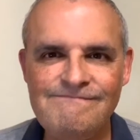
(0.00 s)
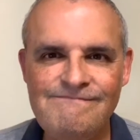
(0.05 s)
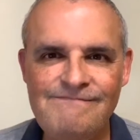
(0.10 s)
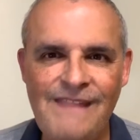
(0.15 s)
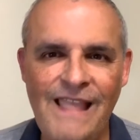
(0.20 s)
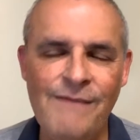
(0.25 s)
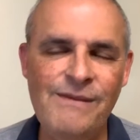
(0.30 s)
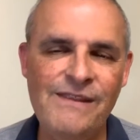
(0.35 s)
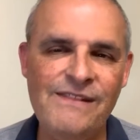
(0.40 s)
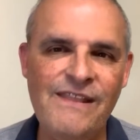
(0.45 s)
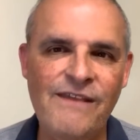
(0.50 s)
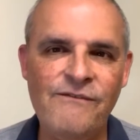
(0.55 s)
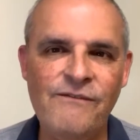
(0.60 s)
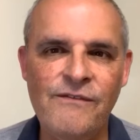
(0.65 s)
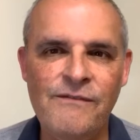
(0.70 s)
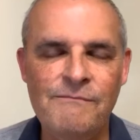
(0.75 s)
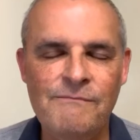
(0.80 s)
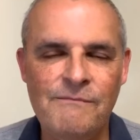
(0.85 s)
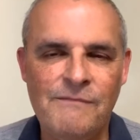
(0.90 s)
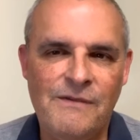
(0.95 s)
I mean, they've
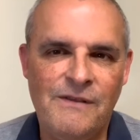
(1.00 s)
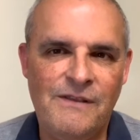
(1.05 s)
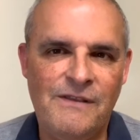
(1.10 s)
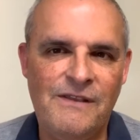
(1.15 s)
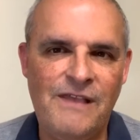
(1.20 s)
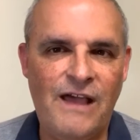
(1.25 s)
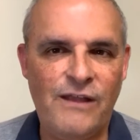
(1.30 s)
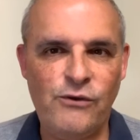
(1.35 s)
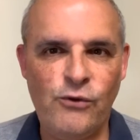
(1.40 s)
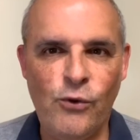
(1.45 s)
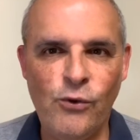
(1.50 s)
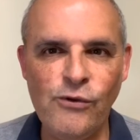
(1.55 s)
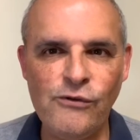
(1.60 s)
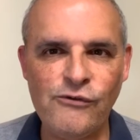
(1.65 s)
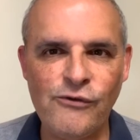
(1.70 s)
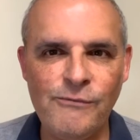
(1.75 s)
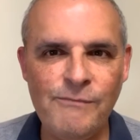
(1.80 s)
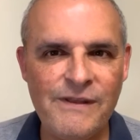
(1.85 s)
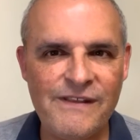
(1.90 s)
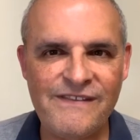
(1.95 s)
gotten
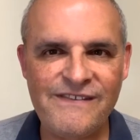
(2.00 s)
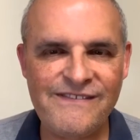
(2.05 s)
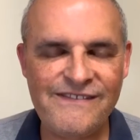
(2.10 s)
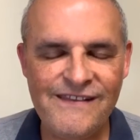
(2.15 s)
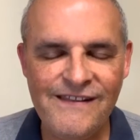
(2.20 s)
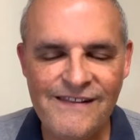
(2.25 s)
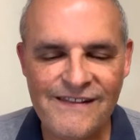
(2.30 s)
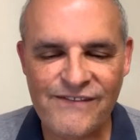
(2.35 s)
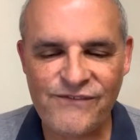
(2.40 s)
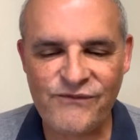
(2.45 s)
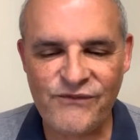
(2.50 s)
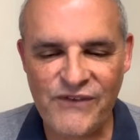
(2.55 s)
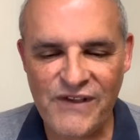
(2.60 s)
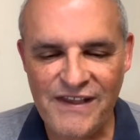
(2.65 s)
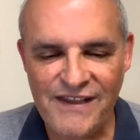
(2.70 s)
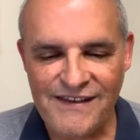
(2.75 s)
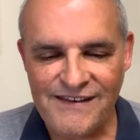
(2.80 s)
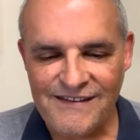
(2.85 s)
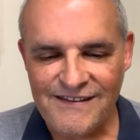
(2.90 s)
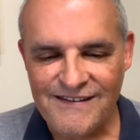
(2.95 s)
older, but still, it's
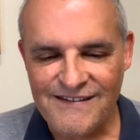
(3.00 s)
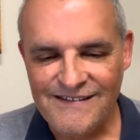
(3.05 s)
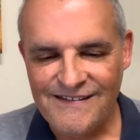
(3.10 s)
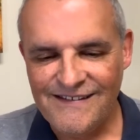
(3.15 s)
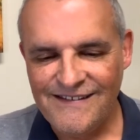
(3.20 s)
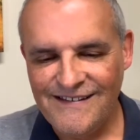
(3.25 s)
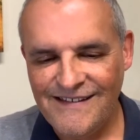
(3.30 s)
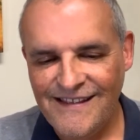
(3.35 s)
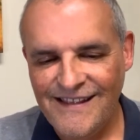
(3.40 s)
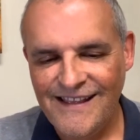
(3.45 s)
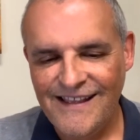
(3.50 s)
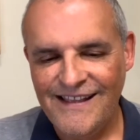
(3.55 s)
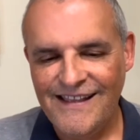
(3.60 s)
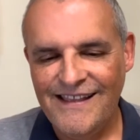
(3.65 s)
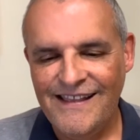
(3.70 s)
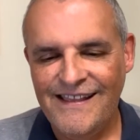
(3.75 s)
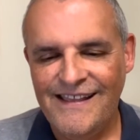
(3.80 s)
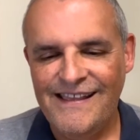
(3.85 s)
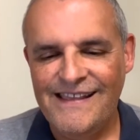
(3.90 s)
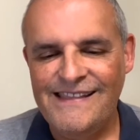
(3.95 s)
fun.
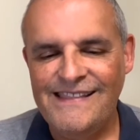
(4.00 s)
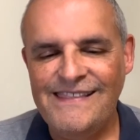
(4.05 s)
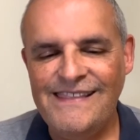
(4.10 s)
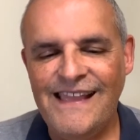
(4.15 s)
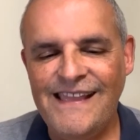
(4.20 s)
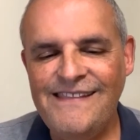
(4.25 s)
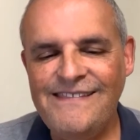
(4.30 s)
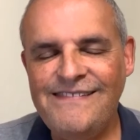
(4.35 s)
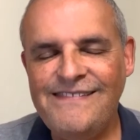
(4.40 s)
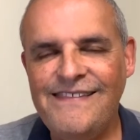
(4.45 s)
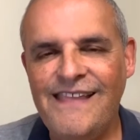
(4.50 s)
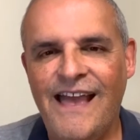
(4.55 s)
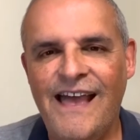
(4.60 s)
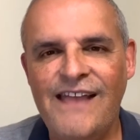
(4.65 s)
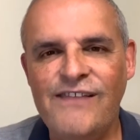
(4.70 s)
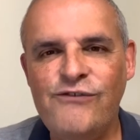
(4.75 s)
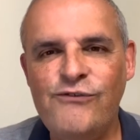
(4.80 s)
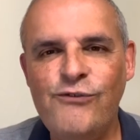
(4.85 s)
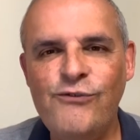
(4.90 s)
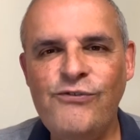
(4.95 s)

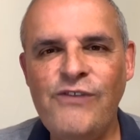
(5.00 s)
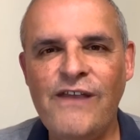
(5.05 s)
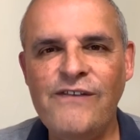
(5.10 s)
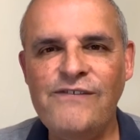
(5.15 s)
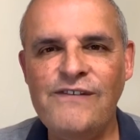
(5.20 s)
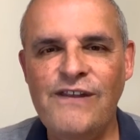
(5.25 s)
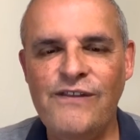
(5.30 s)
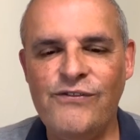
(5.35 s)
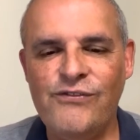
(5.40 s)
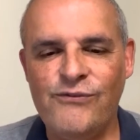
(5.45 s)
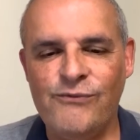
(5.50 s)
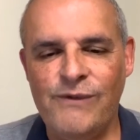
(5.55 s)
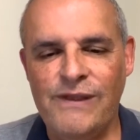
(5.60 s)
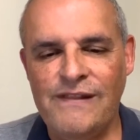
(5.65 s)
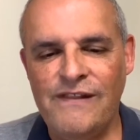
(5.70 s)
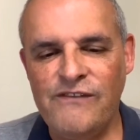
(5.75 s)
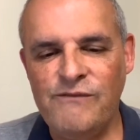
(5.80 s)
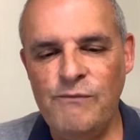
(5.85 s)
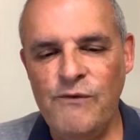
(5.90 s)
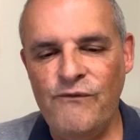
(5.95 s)
2003,
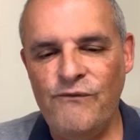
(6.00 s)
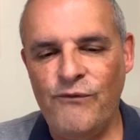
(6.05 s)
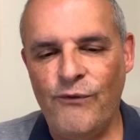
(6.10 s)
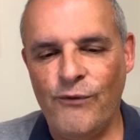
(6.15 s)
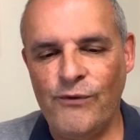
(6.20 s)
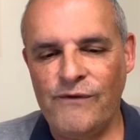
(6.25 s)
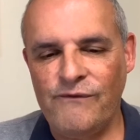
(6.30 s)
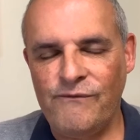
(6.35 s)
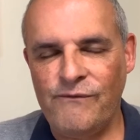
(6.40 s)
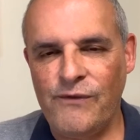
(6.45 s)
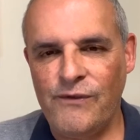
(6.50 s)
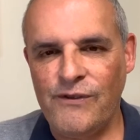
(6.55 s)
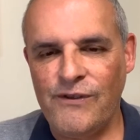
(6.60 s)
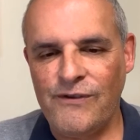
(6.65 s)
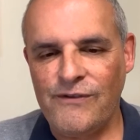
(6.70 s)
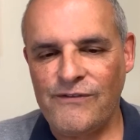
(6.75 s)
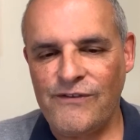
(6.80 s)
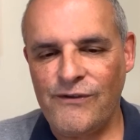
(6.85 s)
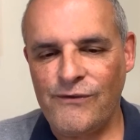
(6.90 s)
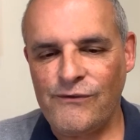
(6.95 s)
let's move forward a few
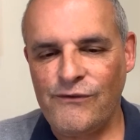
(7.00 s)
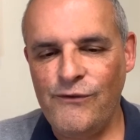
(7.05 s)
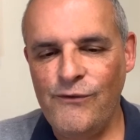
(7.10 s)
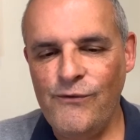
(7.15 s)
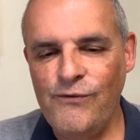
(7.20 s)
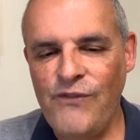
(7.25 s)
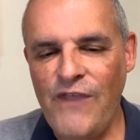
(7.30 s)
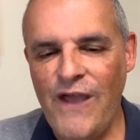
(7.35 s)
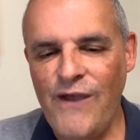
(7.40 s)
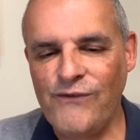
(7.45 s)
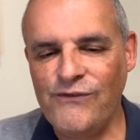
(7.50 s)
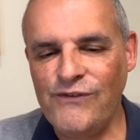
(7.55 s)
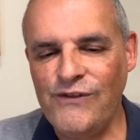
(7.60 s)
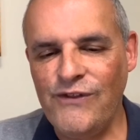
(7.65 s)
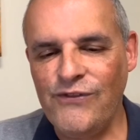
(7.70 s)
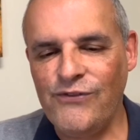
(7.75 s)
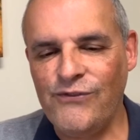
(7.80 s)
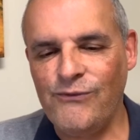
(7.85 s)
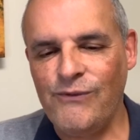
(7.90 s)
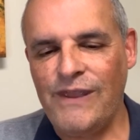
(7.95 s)
years here.
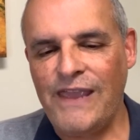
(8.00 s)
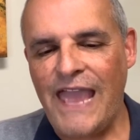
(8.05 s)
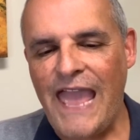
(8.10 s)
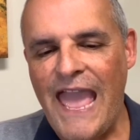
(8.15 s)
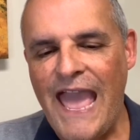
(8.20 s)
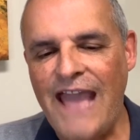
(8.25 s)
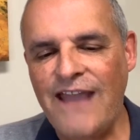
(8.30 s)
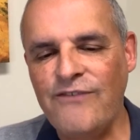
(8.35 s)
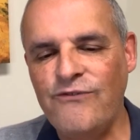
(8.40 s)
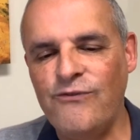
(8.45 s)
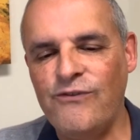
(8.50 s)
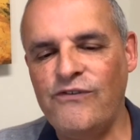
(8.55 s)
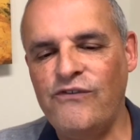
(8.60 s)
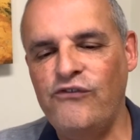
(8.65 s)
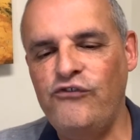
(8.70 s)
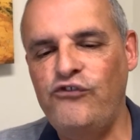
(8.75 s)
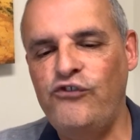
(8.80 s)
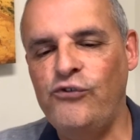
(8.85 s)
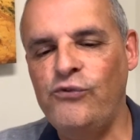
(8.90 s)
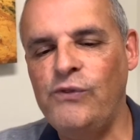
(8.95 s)
2003, actress
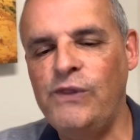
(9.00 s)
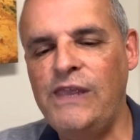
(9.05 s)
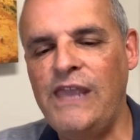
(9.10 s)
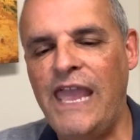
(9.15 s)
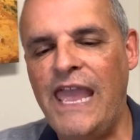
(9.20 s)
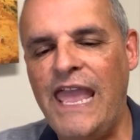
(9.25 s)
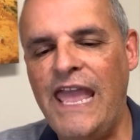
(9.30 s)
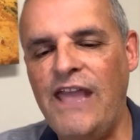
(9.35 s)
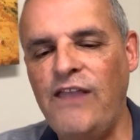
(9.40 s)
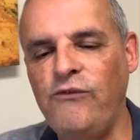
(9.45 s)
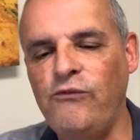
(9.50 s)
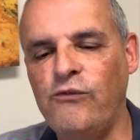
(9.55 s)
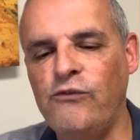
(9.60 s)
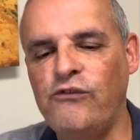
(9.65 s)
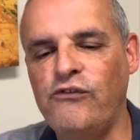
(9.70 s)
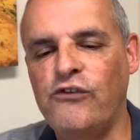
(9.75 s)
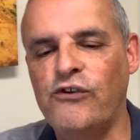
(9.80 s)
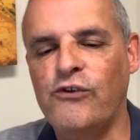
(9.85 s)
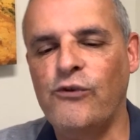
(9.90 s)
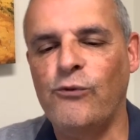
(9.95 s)
Julie Andrews
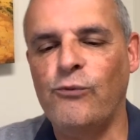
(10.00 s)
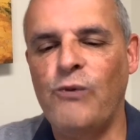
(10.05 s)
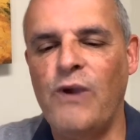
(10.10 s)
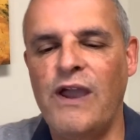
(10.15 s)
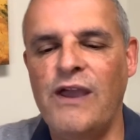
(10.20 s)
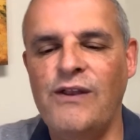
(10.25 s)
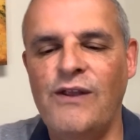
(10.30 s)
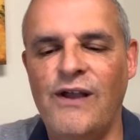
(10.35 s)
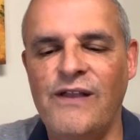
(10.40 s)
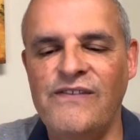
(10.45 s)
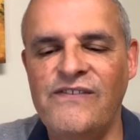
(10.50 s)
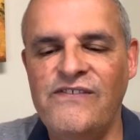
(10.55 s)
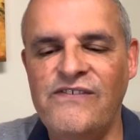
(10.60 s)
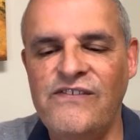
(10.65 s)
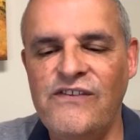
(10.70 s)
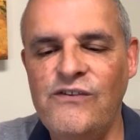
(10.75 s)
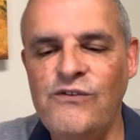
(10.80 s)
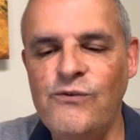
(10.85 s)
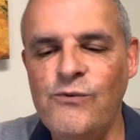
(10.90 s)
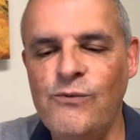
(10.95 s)
took a ride on
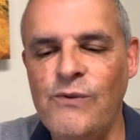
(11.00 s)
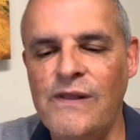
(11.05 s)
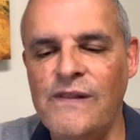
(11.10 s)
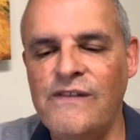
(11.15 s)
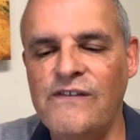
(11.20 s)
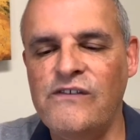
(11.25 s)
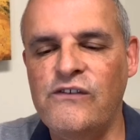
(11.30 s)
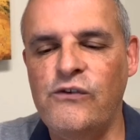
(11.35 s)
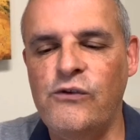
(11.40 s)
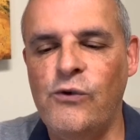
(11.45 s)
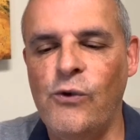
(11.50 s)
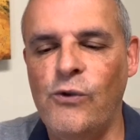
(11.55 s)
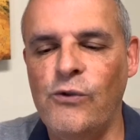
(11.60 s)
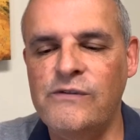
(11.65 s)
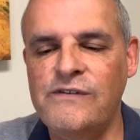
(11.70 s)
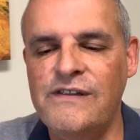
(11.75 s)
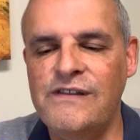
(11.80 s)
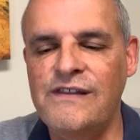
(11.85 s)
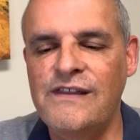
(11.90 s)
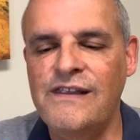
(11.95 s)
Cinderella's
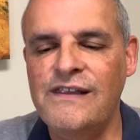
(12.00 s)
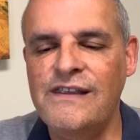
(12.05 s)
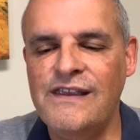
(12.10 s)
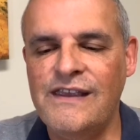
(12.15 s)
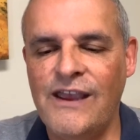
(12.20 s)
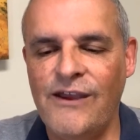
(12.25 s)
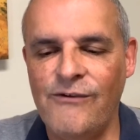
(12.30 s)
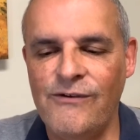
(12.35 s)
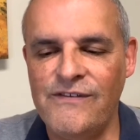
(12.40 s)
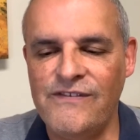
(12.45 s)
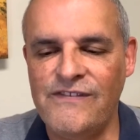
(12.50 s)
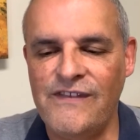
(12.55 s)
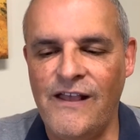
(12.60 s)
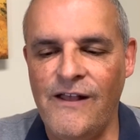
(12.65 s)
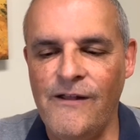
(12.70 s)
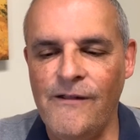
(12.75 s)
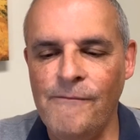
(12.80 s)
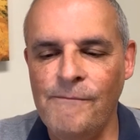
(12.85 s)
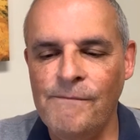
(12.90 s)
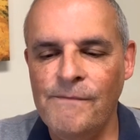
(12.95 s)
Golden
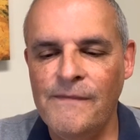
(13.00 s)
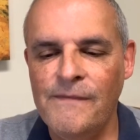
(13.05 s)
Carousel,